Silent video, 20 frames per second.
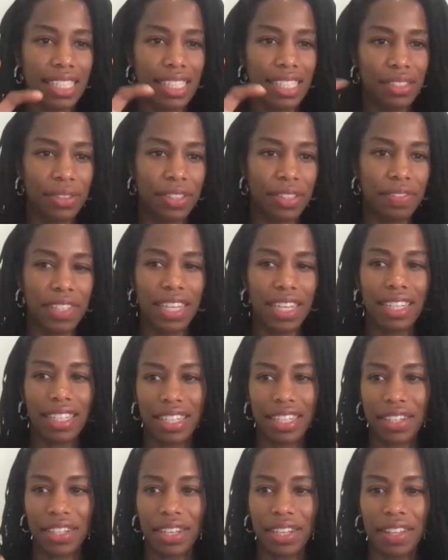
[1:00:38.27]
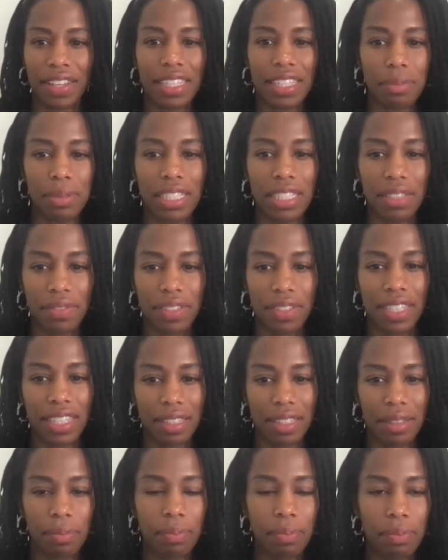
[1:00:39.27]
to sort of get clarity on that specific
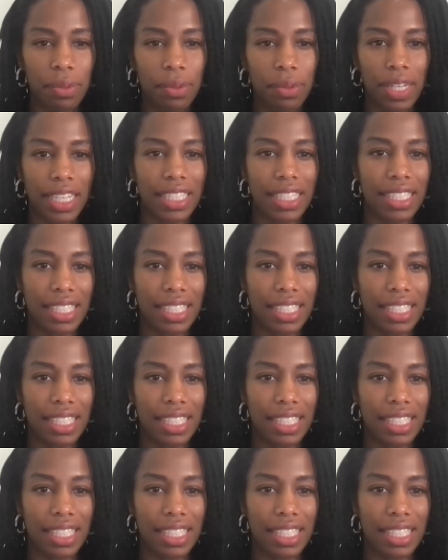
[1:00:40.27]
point.